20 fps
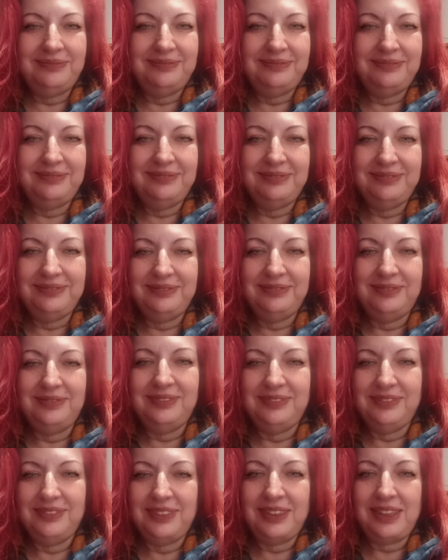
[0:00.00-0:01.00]

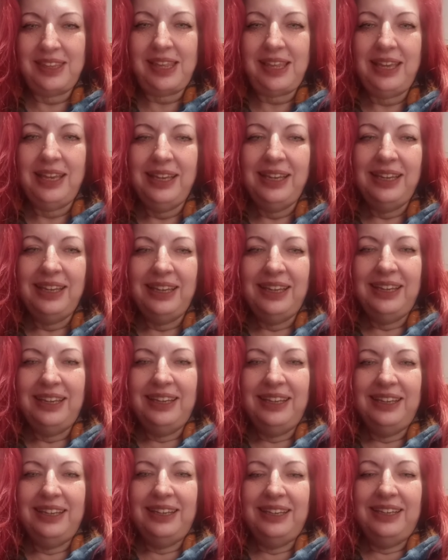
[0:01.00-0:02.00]

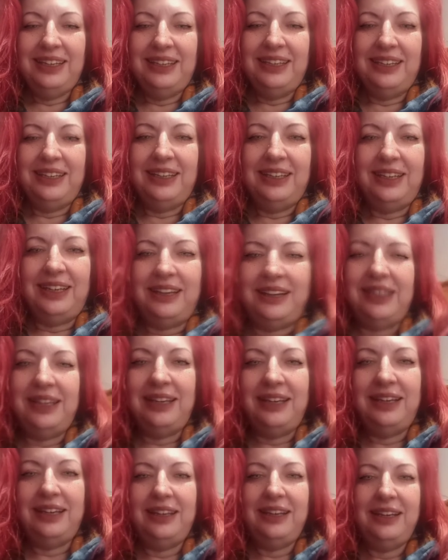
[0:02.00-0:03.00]

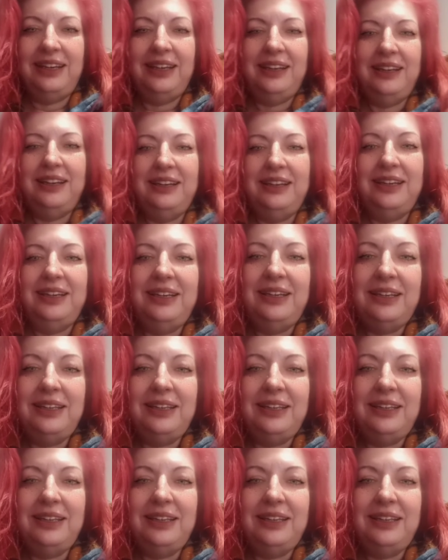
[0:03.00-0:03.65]
No one is speaking in this clip.